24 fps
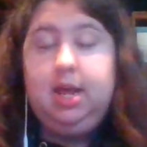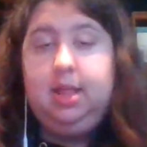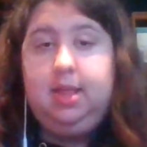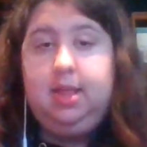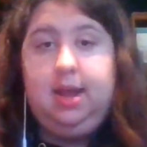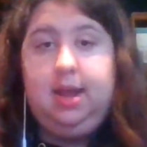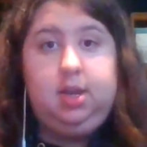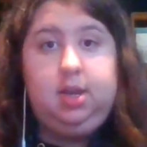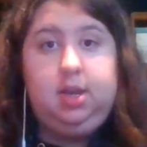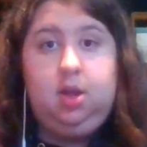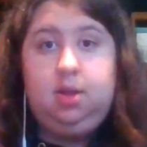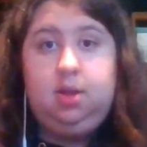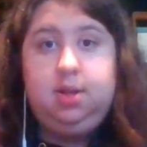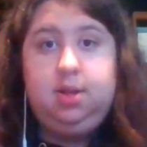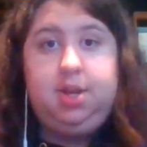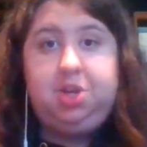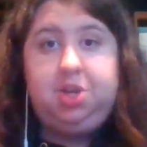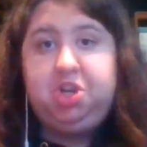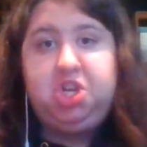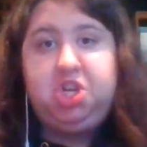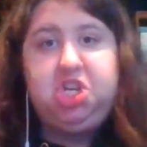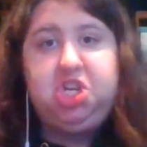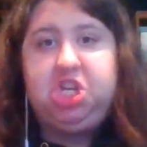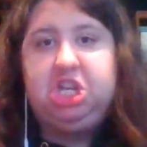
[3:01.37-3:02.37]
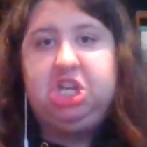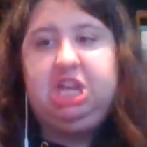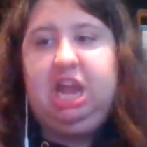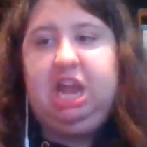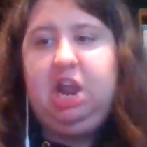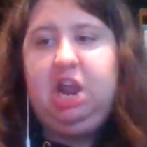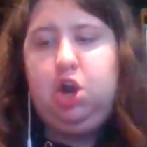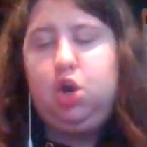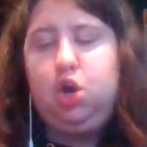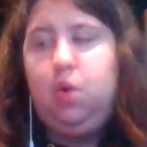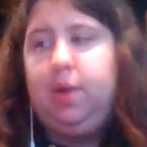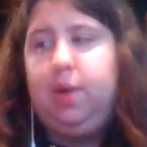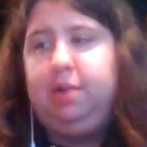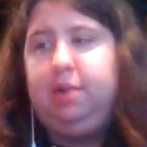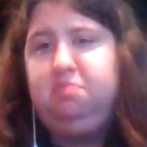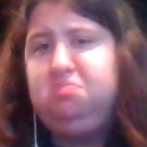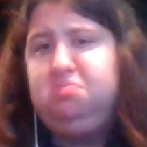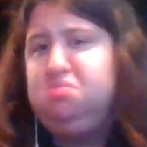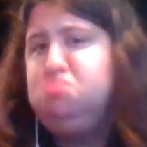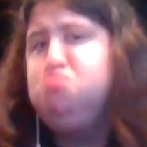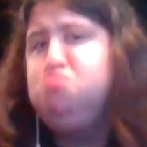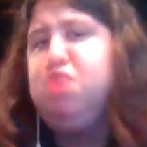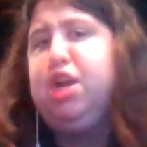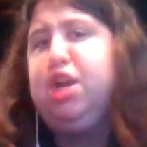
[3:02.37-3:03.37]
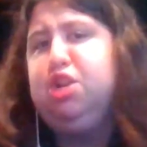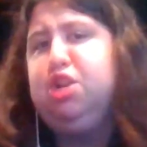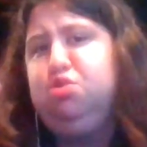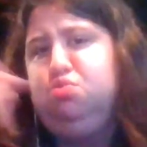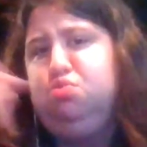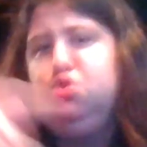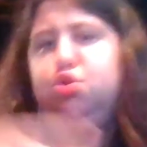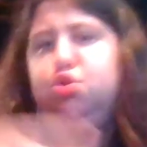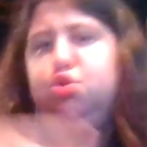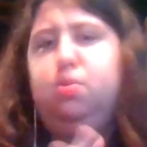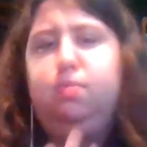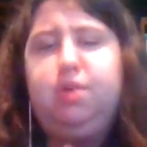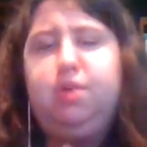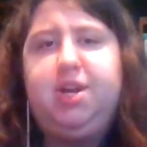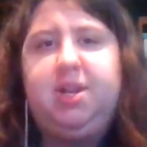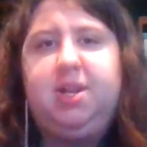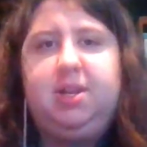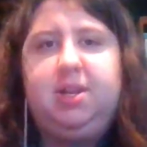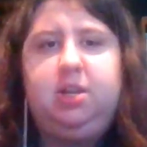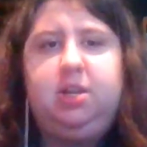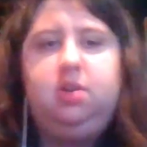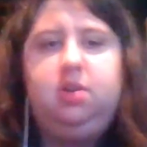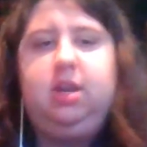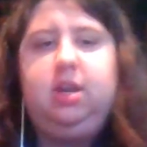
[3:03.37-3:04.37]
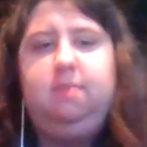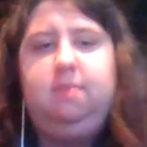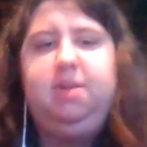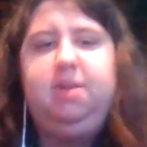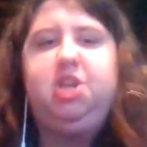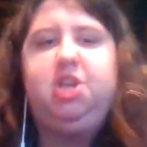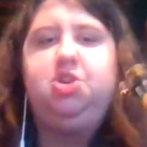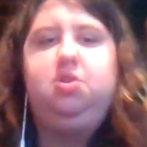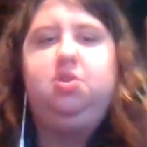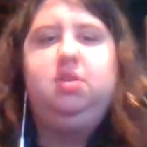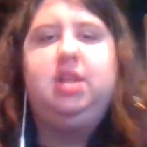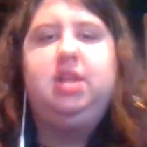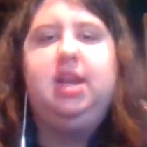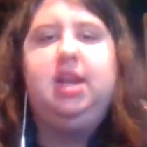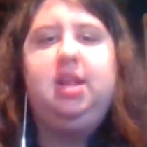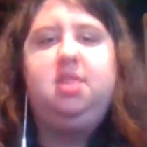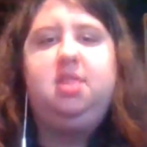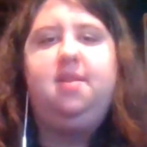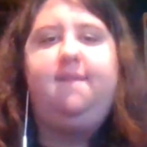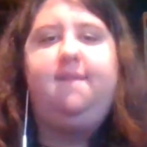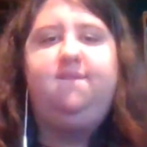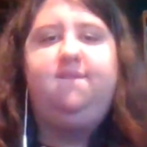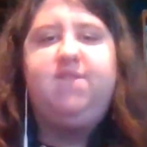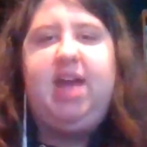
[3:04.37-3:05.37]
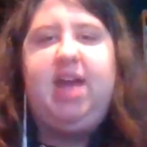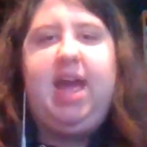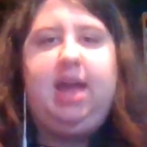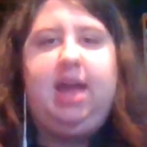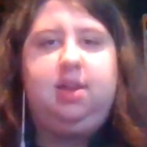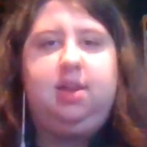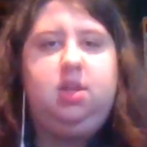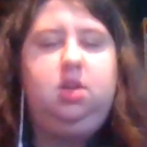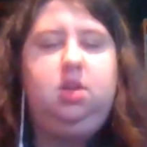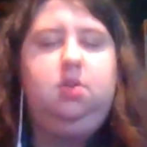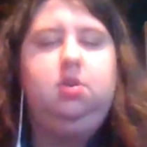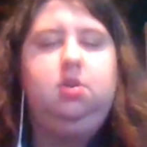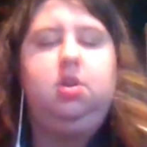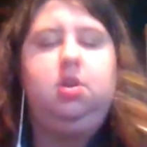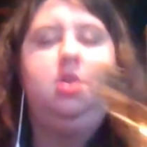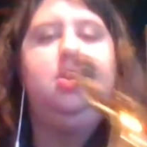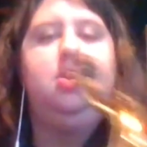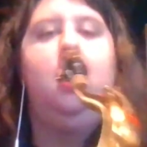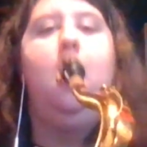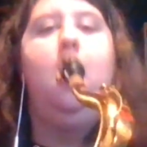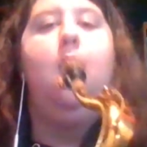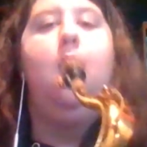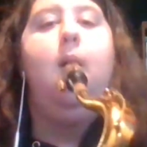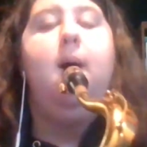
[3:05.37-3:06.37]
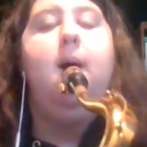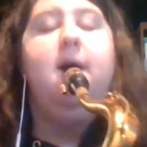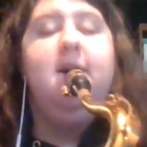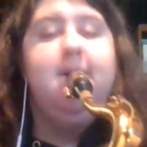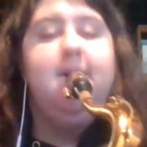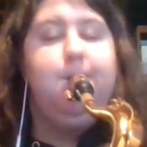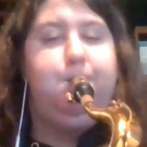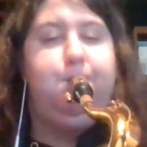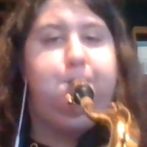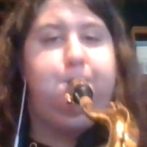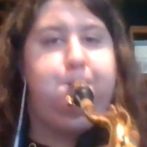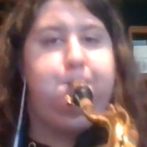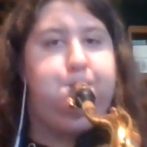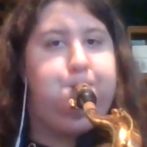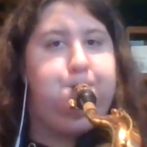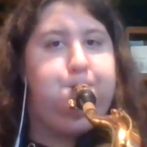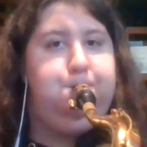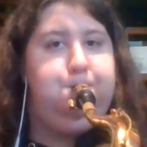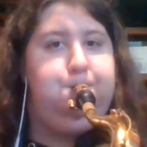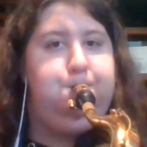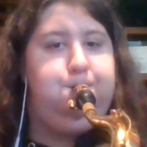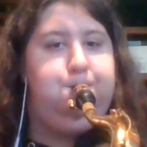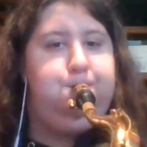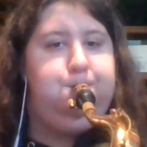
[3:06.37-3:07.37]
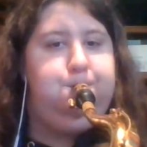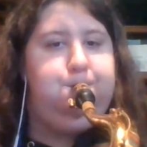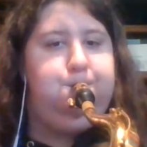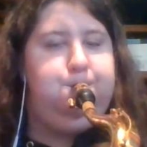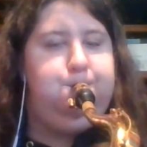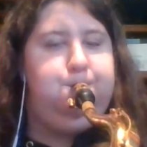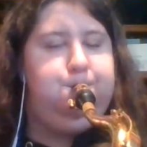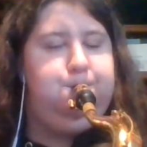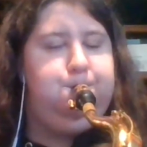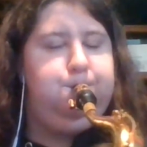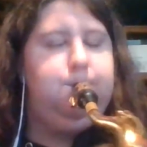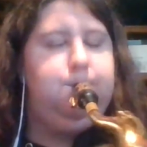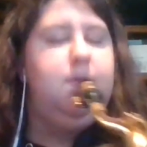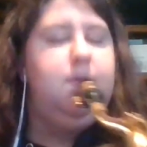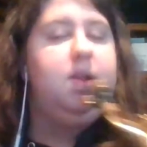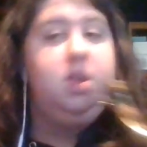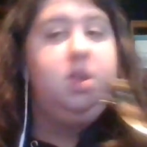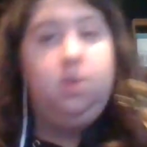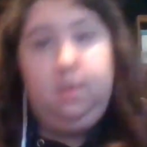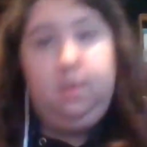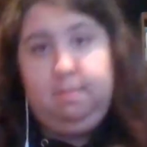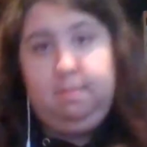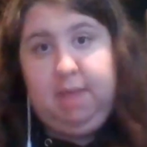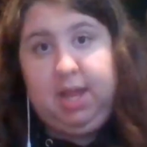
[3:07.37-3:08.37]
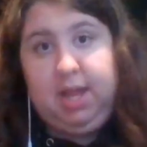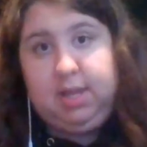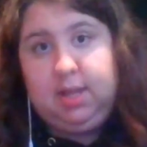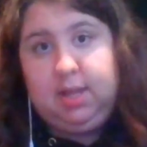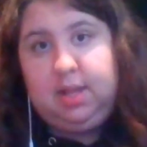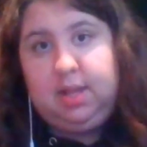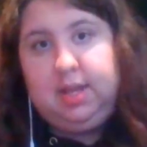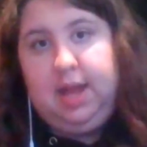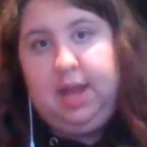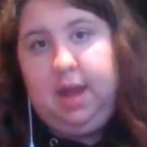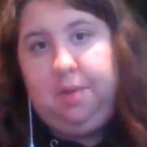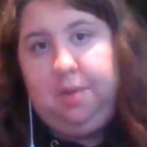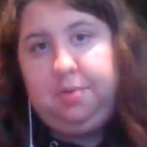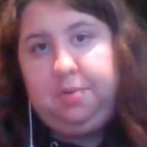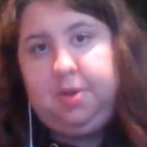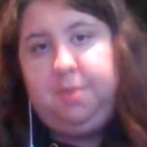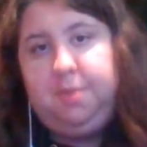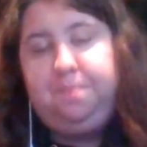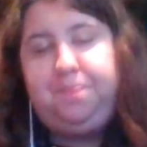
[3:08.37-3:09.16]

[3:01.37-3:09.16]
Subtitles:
That's all it is. It's just air going like through the breeze. You need to make sure you send it in there fast. So you go so it makes a sound.